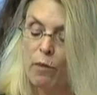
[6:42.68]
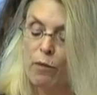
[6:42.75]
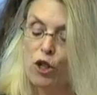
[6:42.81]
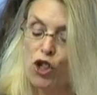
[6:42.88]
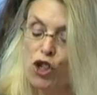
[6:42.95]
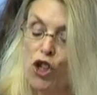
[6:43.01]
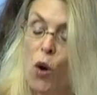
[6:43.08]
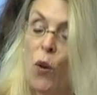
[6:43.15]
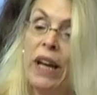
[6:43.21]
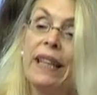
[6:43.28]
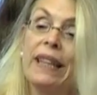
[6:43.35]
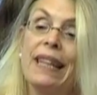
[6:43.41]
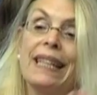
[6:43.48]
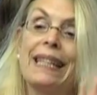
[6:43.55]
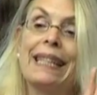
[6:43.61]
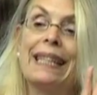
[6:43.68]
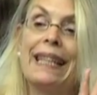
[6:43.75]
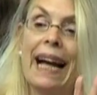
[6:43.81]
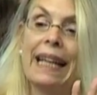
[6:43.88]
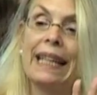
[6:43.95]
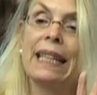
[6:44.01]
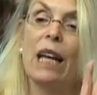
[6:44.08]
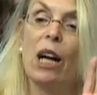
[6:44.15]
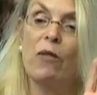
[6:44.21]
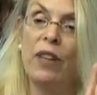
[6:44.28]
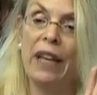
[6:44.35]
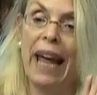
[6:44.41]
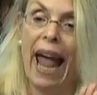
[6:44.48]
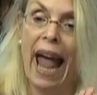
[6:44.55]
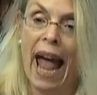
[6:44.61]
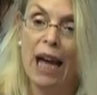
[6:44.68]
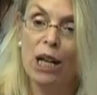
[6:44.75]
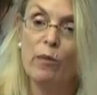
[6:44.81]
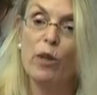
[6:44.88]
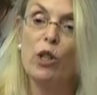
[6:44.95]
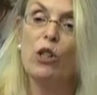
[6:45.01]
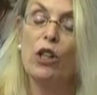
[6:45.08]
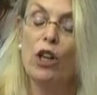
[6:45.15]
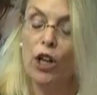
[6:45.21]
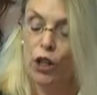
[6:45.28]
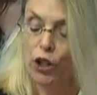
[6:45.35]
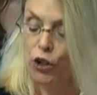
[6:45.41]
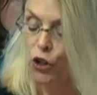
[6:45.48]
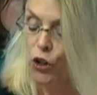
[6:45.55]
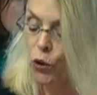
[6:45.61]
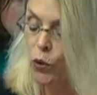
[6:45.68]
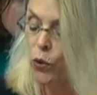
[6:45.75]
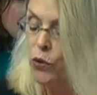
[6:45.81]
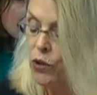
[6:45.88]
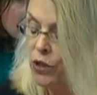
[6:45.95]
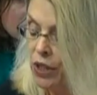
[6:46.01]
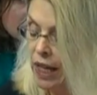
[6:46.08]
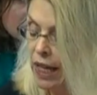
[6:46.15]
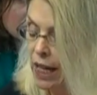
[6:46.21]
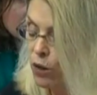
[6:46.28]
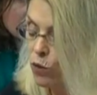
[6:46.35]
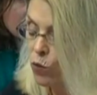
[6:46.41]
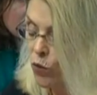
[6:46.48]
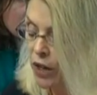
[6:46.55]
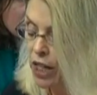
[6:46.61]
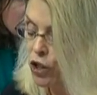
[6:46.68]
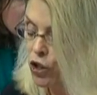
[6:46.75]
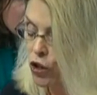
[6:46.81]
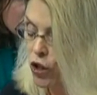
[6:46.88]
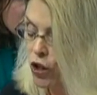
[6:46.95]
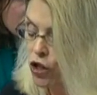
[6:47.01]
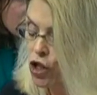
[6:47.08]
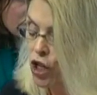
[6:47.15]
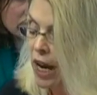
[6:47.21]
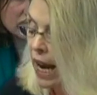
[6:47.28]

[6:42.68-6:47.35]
showing the sex of the animal used in research.